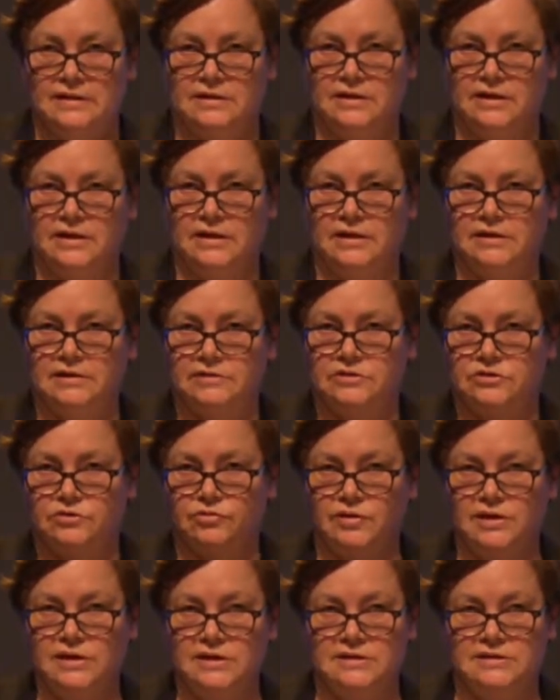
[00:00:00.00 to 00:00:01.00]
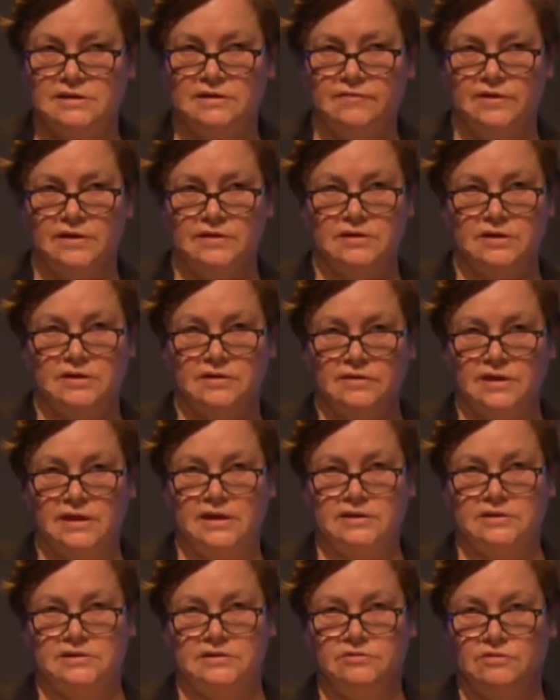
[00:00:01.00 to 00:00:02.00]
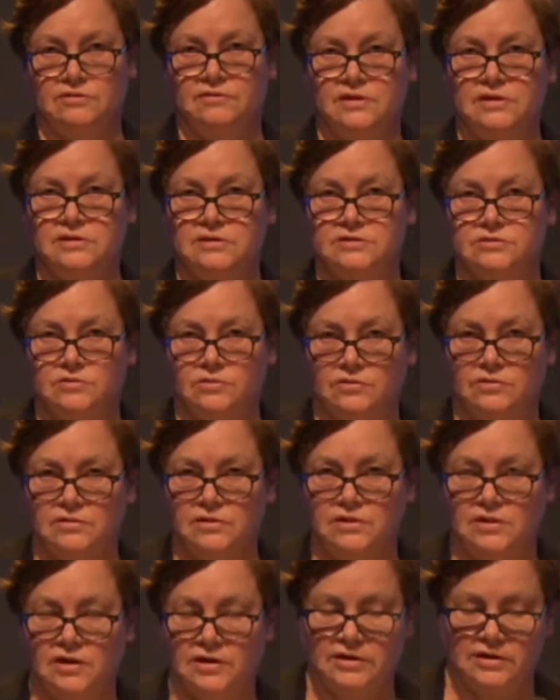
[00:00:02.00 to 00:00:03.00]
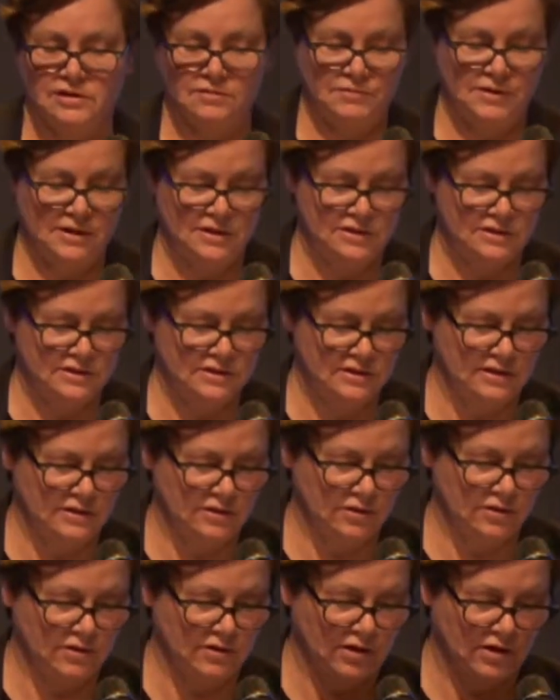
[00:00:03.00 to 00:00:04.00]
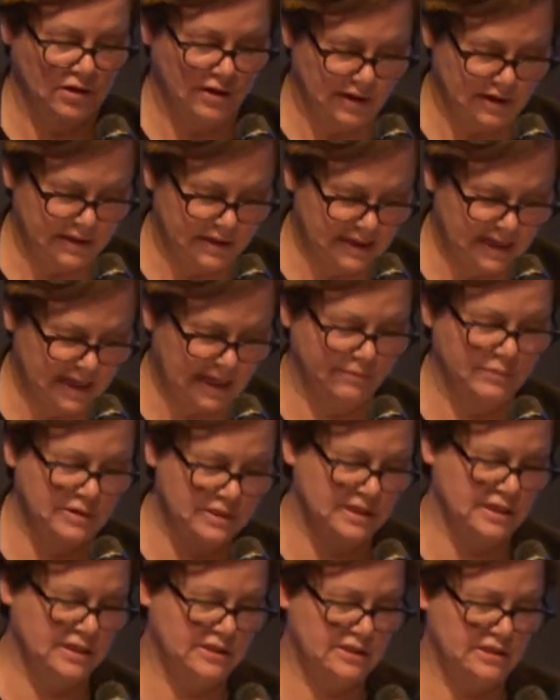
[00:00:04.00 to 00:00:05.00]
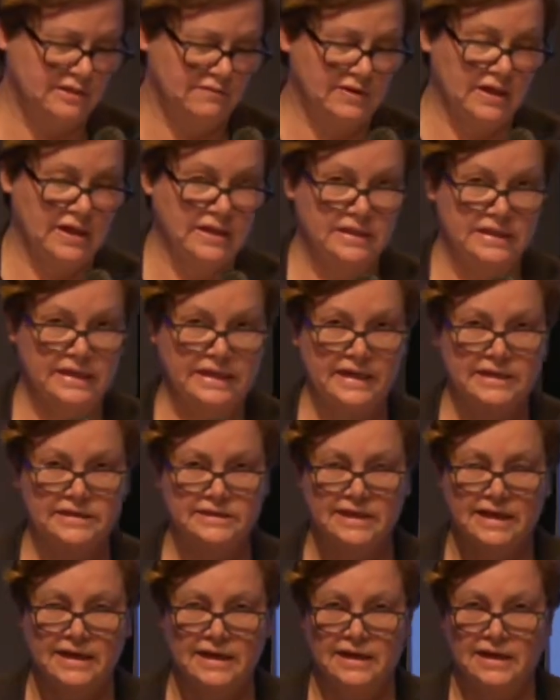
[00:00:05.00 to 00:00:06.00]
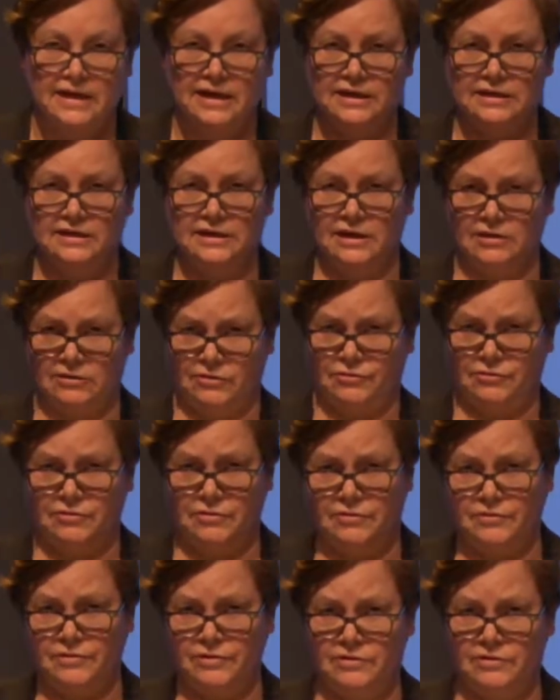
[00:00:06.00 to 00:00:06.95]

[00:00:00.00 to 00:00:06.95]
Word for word: uh, trace of that, that sort of historic occupation or uh, uh, inhabitation of that land, and yet through the